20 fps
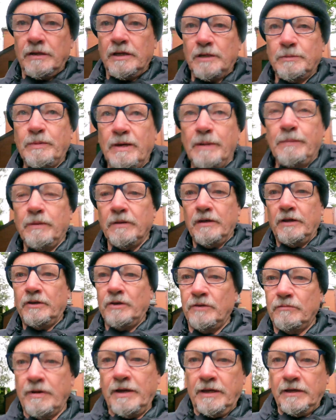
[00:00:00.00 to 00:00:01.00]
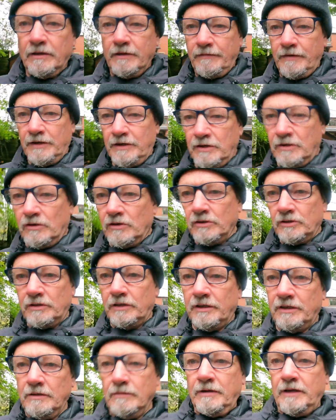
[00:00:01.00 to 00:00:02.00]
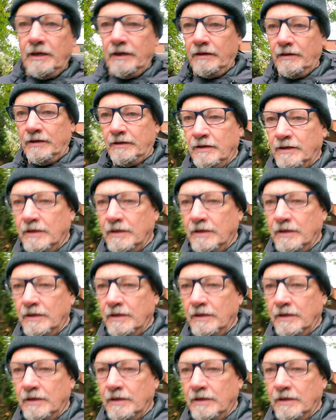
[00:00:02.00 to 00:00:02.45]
these people that are doing regular videos. They're doing it.